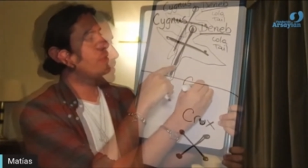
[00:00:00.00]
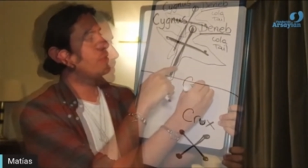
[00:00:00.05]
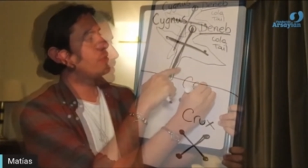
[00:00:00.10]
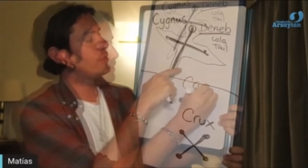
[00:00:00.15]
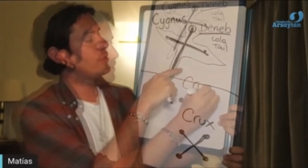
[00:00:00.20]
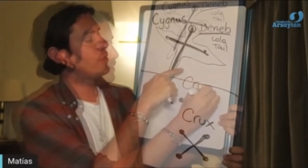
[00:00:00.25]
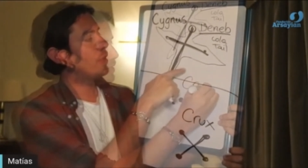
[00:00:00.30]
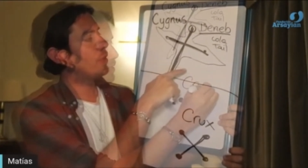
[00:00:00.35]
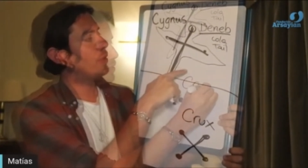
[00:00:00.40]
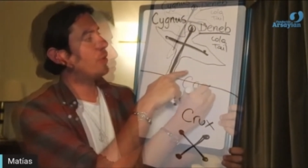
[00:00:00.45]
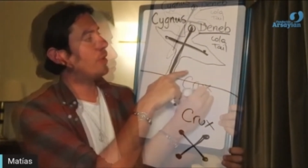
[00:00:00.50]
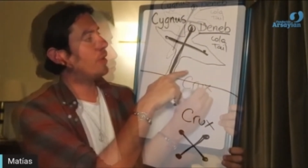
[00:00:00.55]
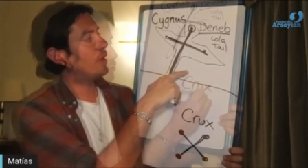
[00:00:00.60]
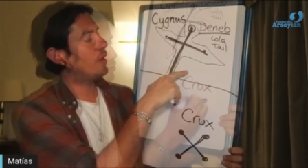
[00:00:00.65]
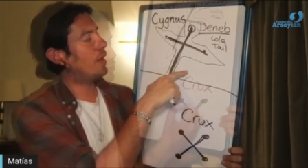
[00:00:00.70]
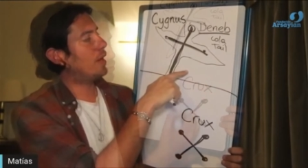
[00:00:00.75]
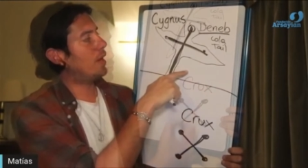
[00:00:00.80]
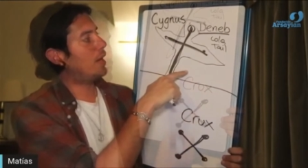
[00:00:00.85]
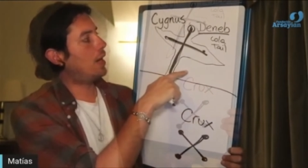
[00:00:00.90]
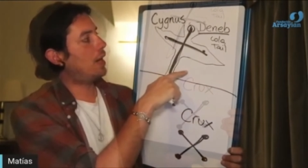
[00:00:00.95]

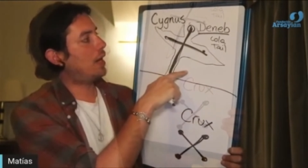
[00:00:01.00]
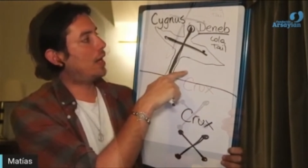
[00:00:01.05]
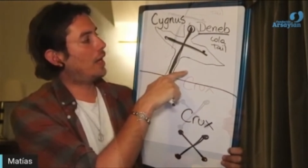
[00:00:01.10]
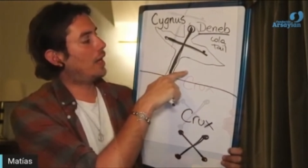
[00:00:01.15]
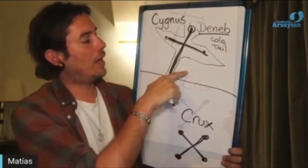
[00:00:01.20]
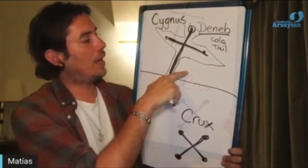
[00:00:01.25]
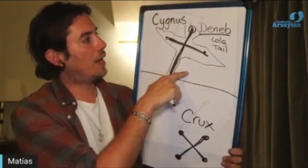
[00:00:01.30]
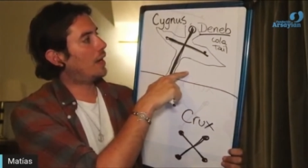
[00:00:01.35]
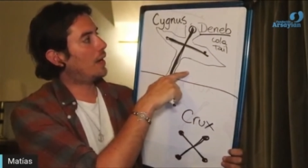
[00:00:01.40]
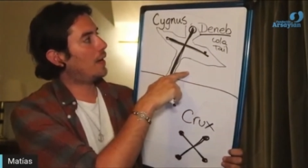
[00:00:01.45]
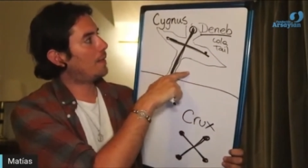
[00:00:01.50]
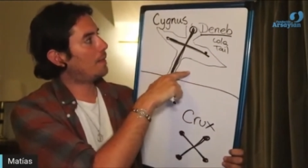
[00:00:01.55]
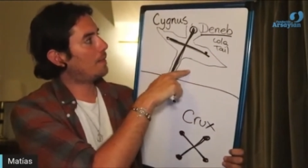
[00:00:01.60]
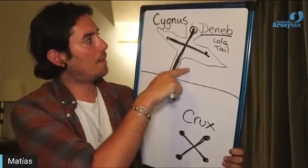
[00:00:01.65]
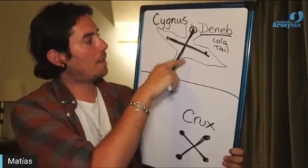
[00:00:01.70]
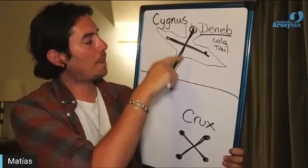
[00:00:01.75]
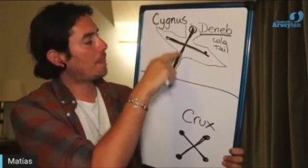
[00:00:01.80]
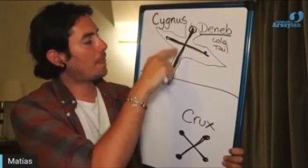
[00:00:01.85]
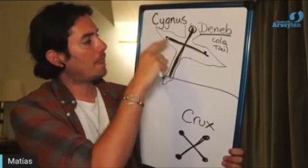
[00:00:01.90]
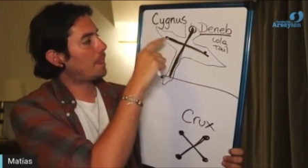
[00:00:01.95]
So,
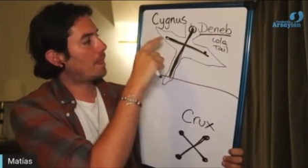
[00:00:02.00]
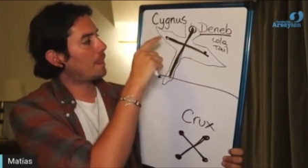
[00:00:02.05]
um,